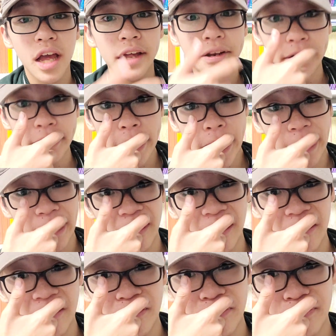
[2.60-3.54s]
Now,
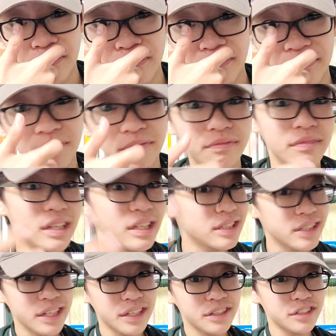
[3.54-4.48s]

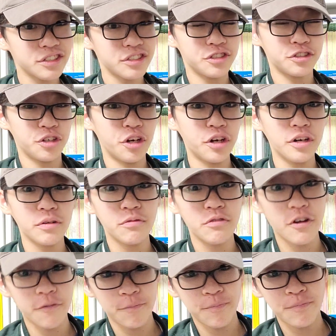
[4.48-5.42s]
let's get this started
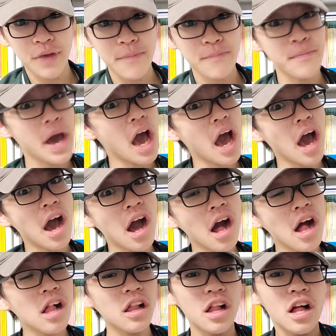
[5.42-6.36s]
with
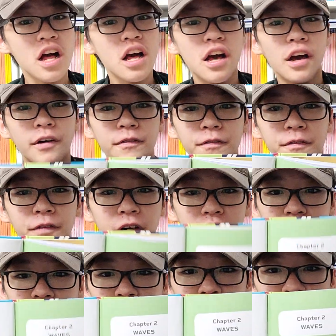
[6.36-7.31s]
people.
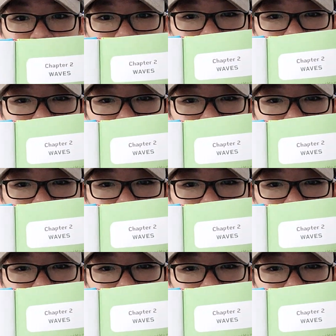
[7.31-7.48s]
Firstly,